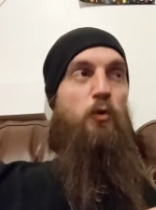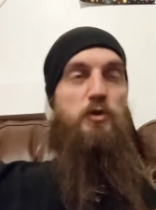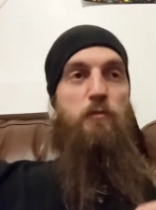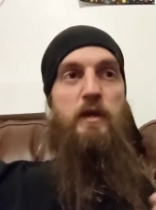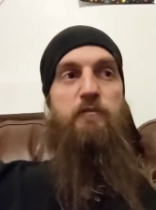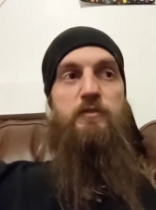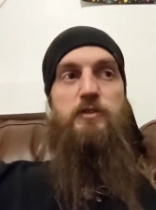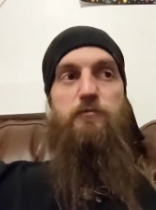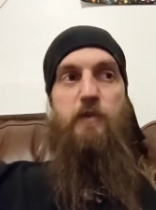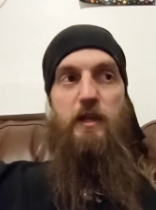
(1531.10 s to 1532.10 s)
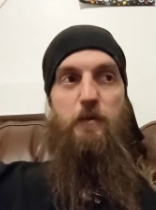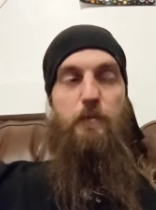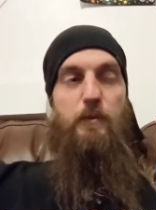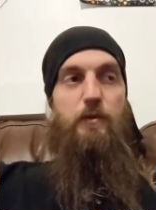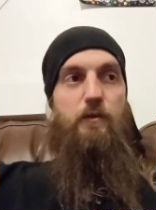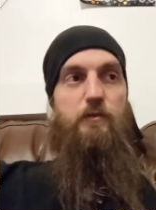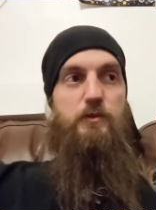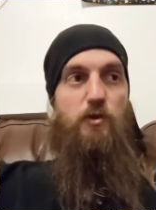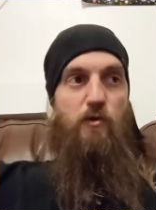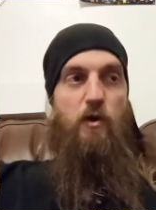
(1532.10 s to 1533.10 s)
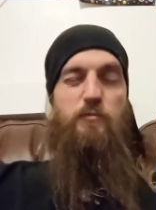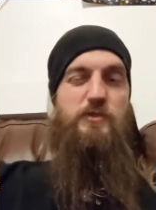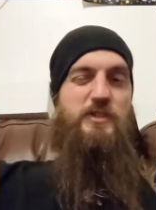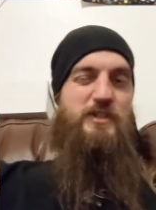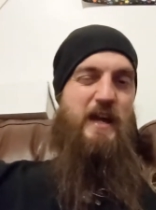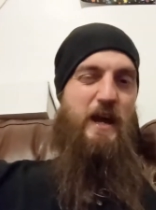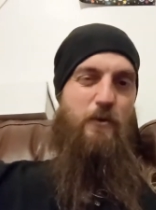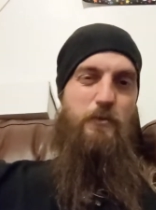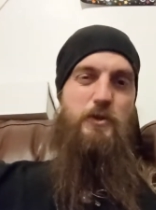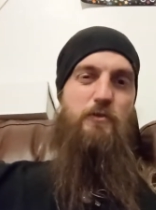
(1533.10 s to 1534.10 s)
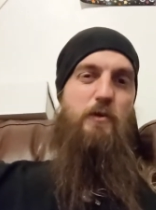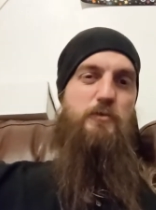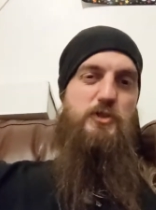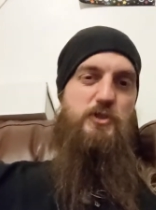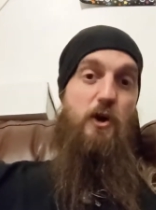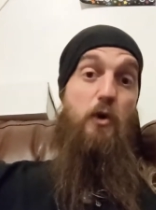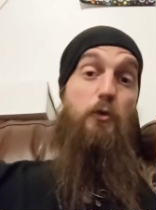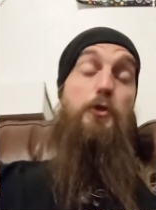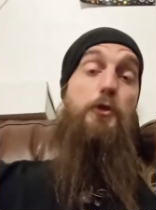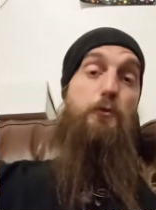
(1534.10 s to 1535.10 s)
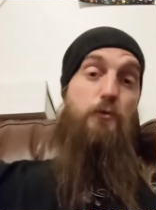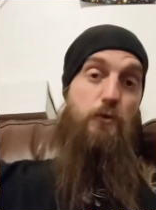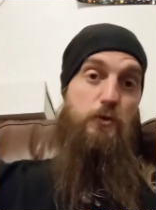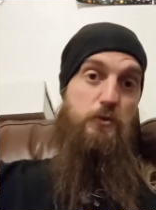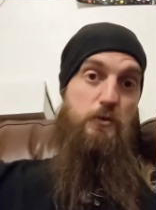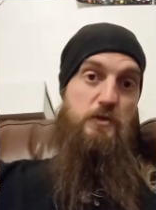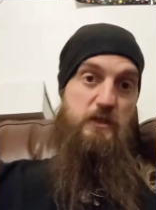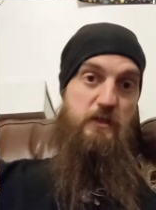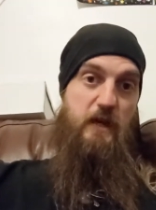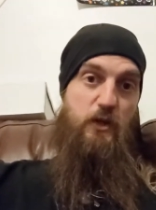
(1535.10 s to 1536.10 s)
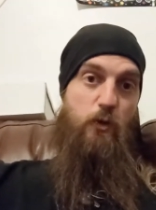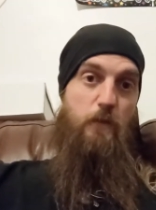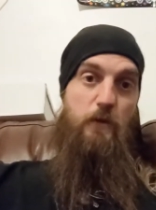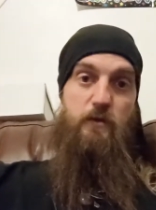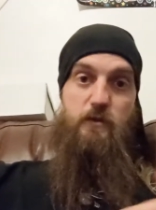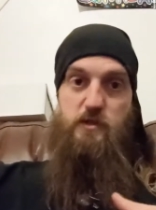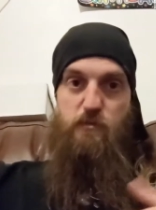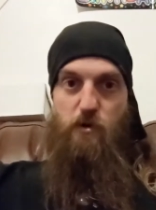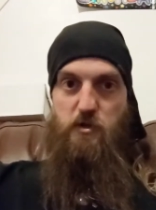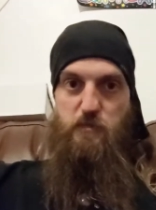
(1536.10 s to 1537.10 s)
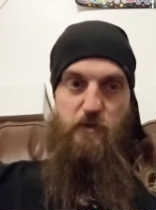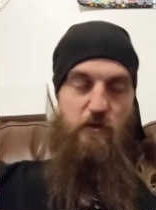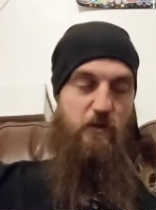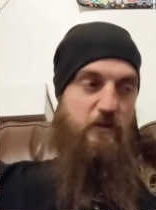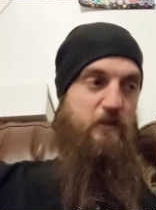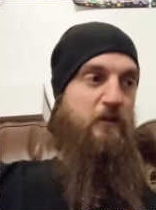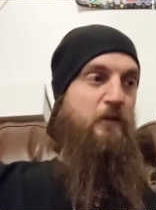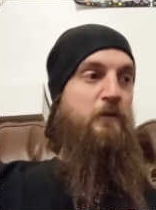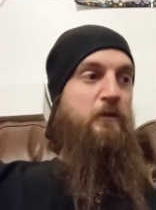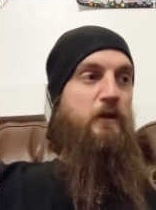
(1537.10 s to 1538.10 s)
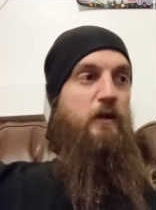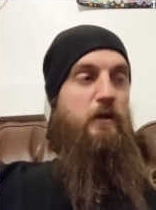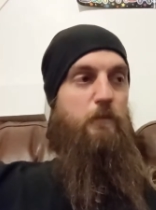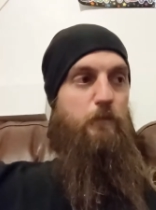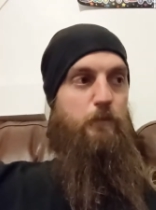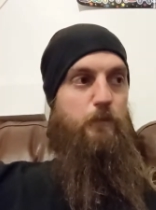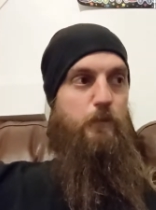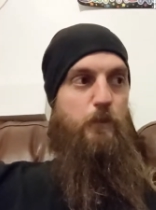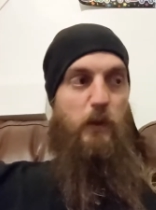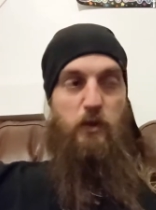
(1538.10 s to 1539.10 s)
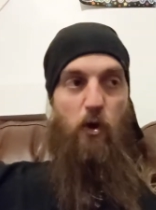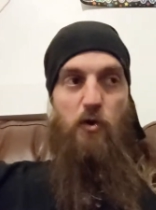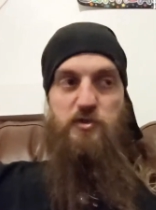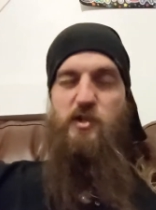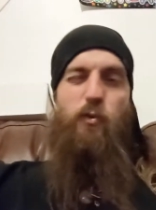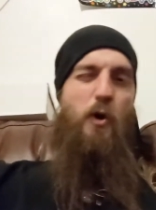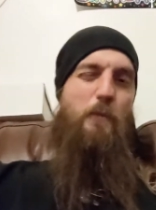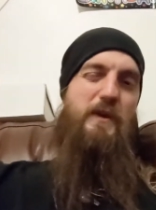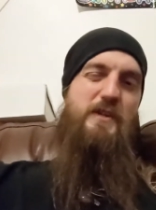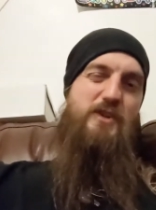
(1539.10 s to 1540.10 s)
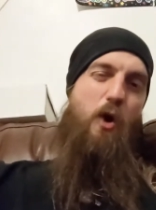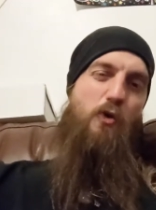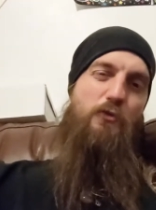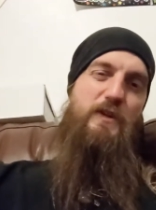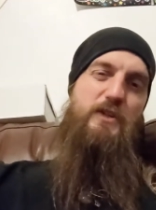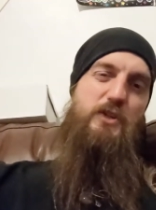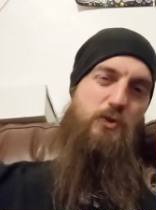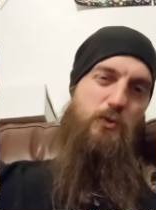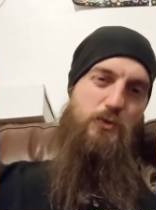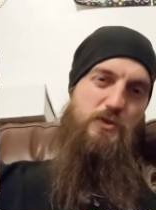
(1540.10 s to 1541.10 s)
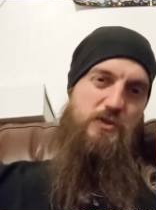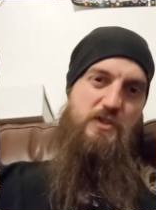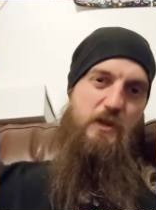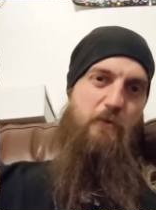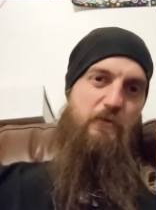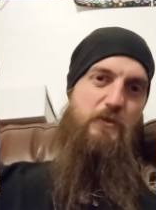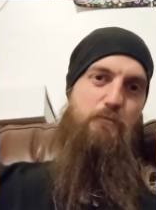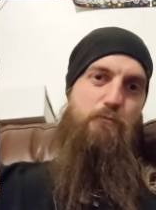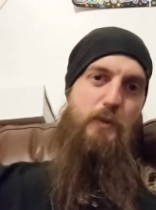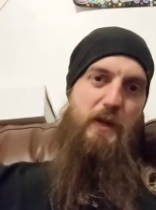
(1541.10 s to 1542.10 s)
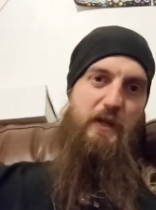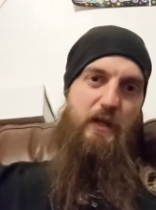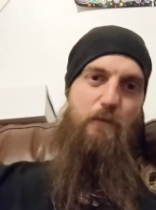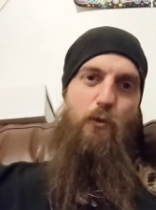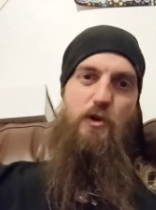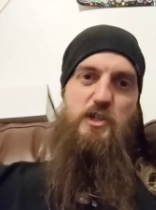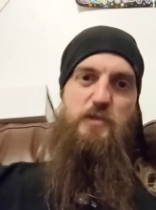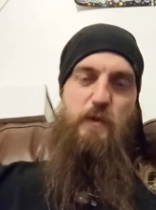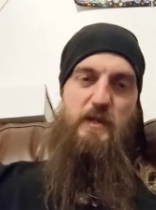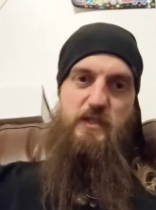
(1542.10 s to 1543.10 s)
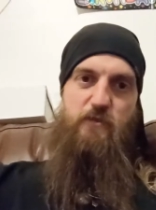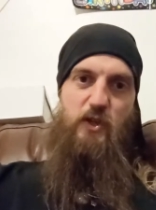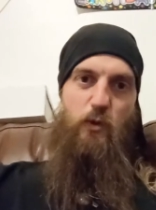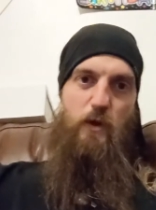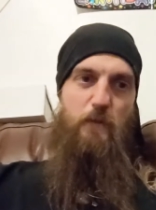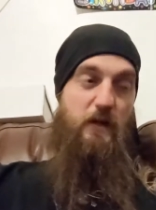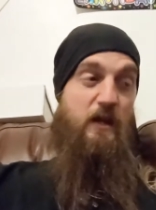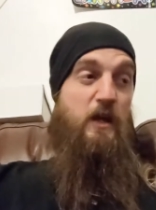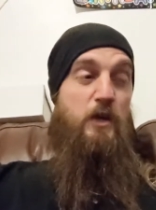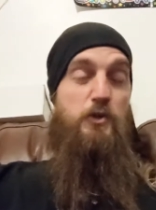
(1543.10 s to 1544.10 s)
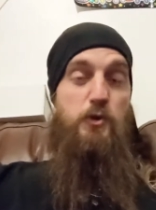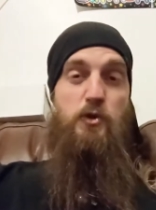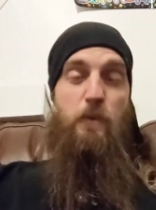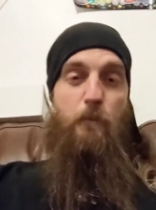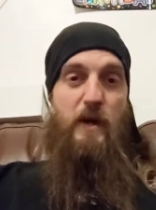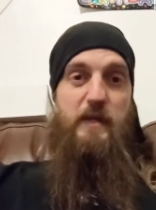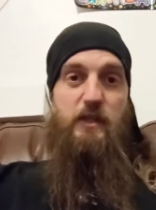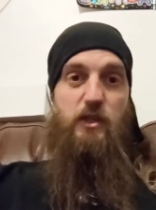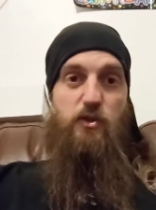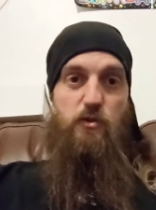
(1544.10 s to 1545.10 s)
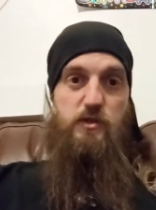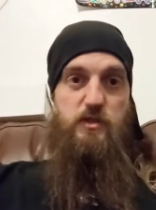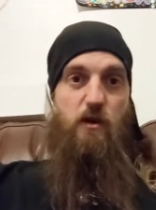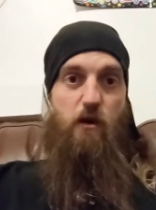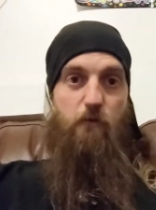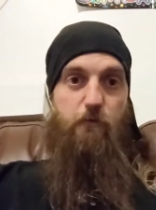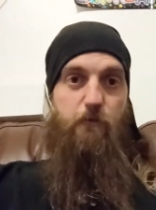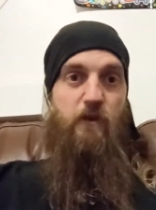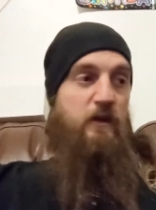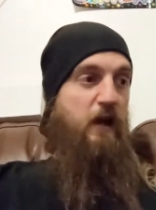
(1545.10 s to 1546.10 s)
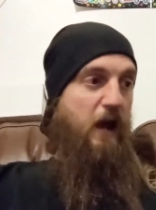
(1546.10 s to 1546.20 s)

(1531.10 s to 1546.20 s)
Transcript: or you might even develop, your own sound, your own style through using that equipment. This is my spin on it. Uh, because it won't be as overused as some of the bigger, more expensive equipment. You can make good stuff